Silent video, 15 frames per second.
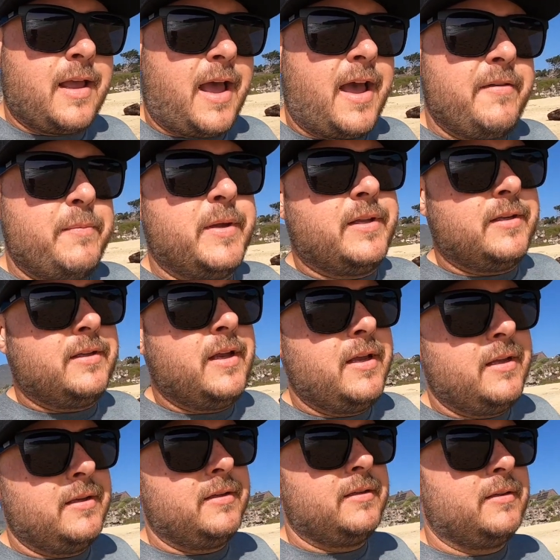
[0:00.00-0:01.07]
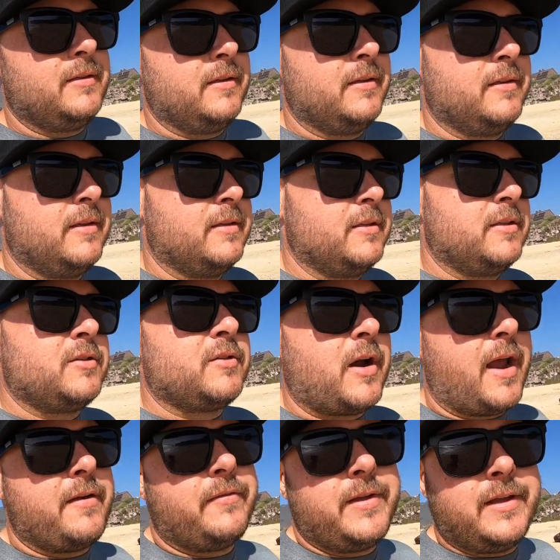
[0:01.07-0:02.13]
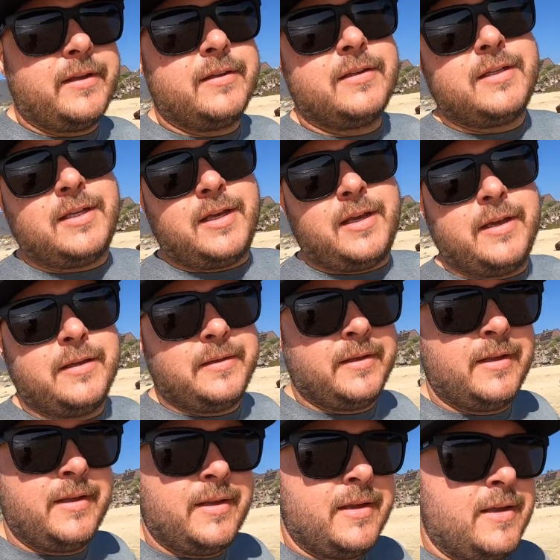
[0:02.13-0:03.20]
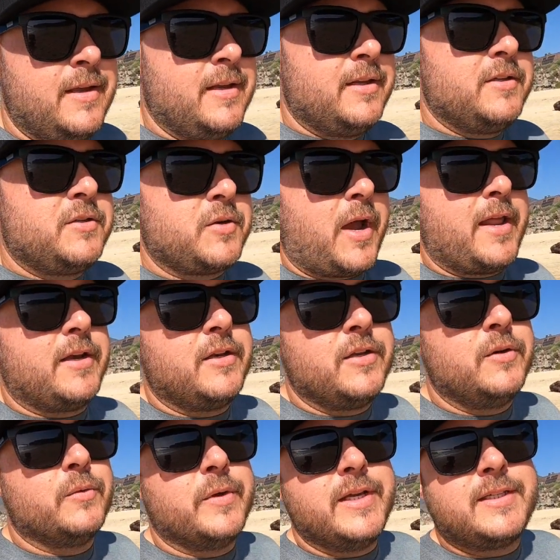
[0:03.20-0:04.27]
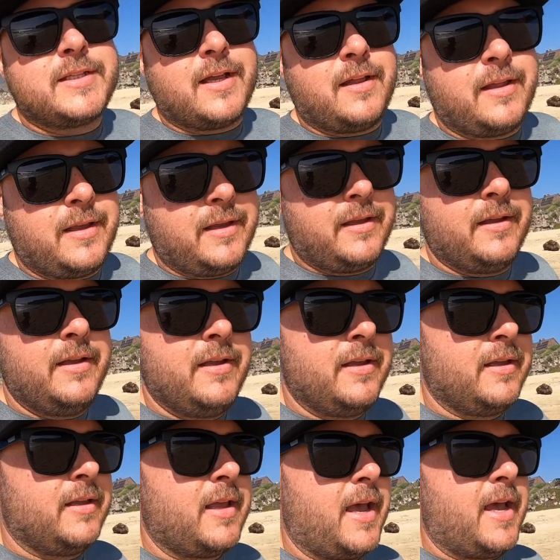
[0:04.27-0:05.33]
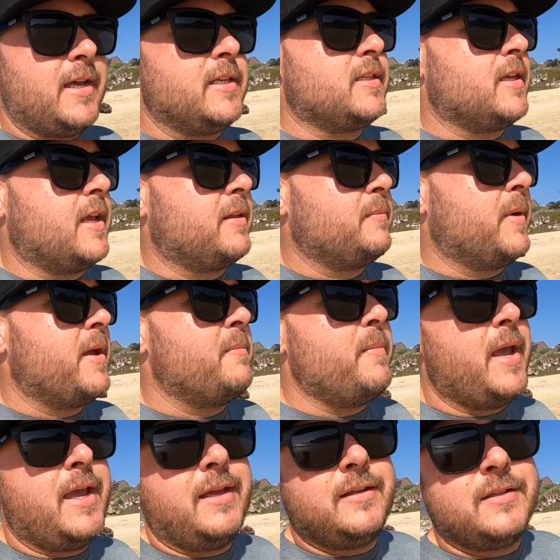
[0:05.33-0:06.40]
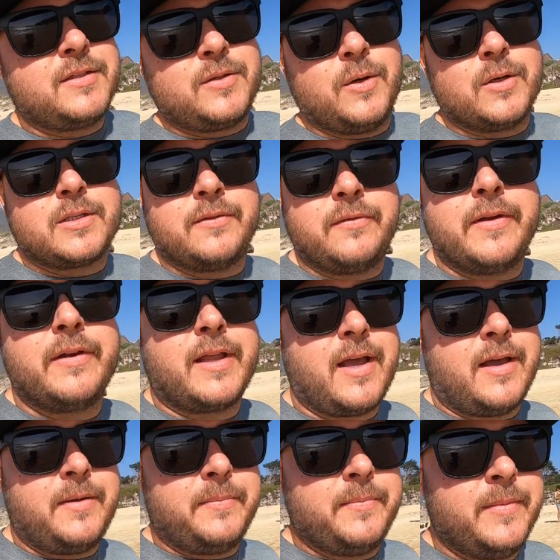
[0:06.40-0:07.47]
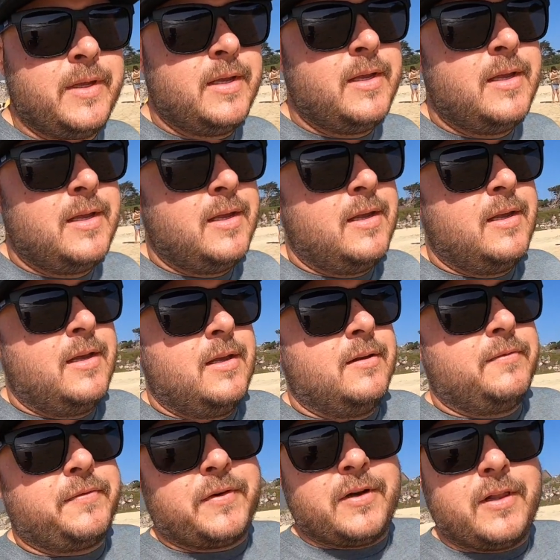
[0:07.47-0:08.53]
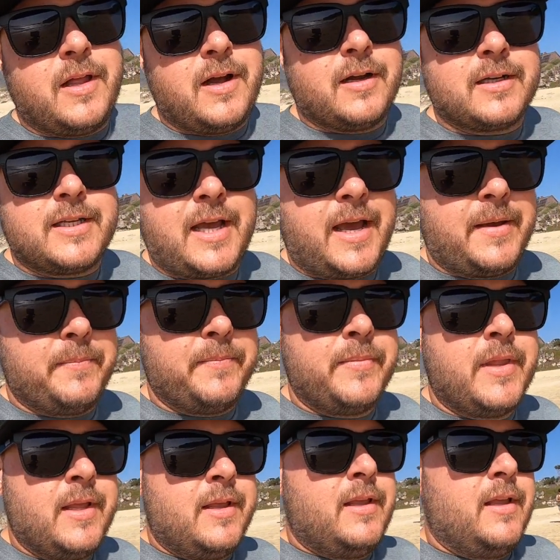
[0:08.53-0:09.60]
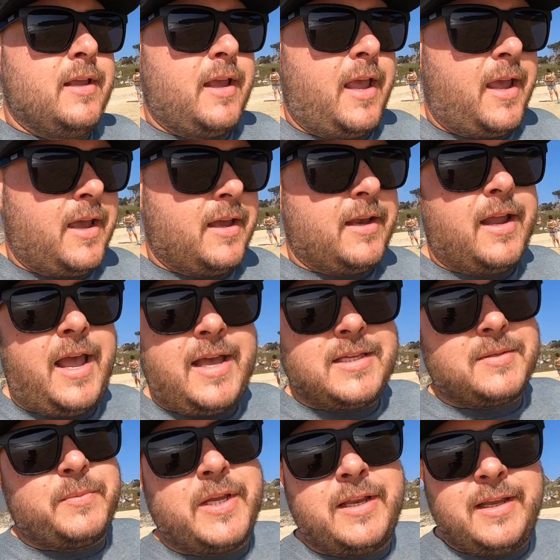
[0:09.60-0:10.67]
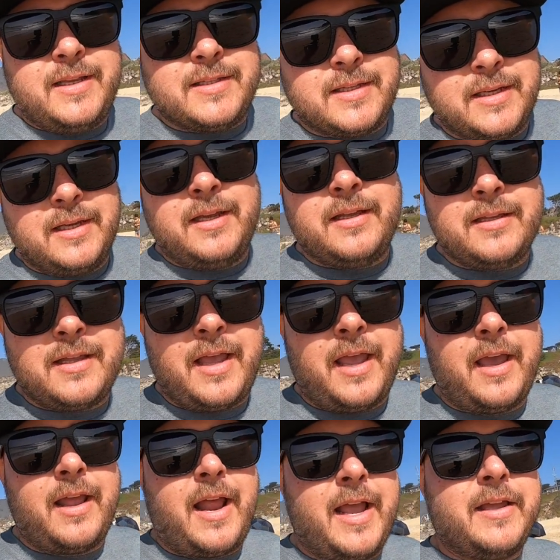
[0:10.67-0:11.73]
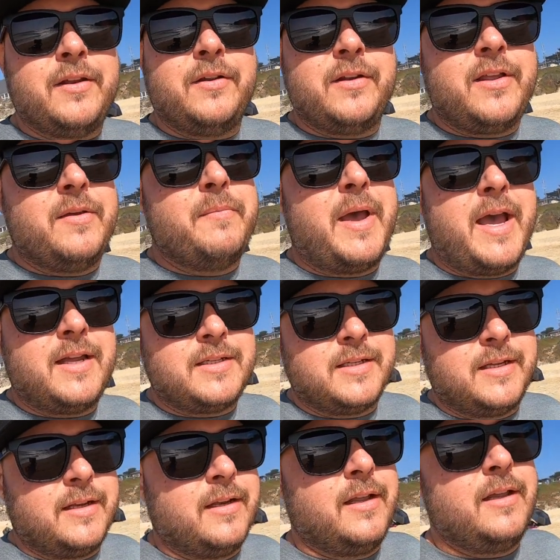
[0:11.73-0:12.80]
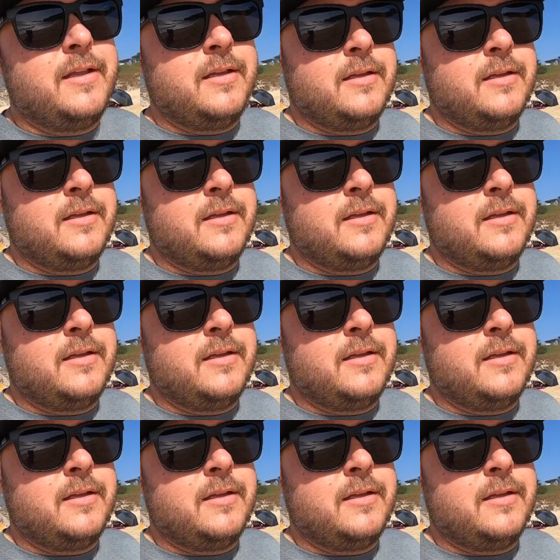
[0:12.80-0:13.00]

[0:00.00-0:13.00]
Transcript: I've been striving to try to do reselling as like my main source of income for a long time and it hasn't been easy and I could only imagine